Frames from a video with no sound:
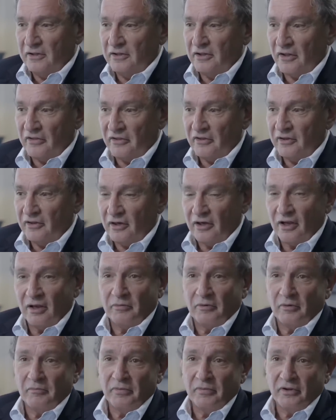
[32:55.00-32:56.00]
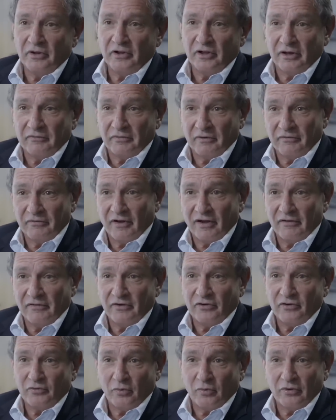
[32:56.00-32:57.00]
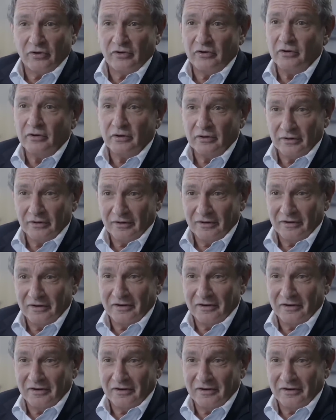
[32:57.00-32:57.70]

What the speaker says: Nothing that a couple of billion every 5 years won't cure.